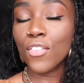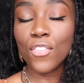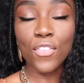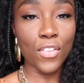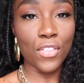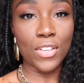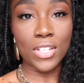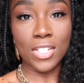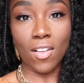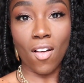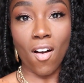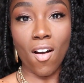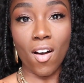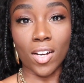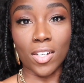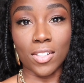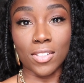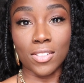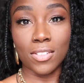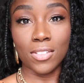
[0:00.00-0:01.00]
for this
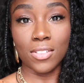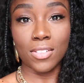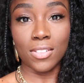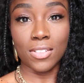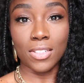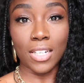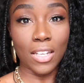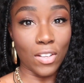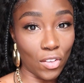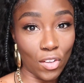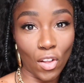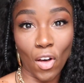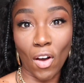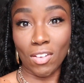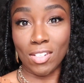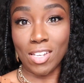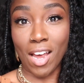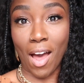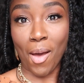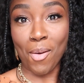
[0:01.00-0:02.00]
long in a
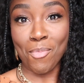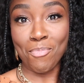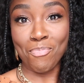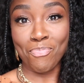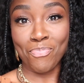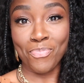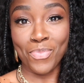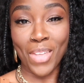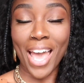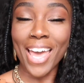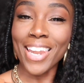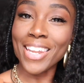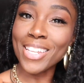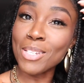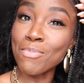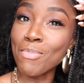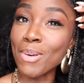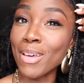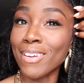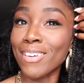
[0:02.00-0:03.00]
long time, and
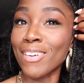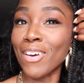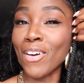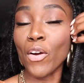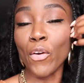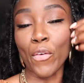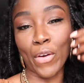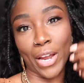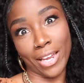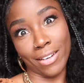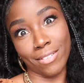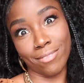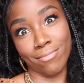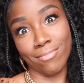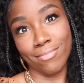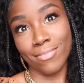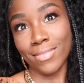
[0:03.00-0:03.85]
it's been great.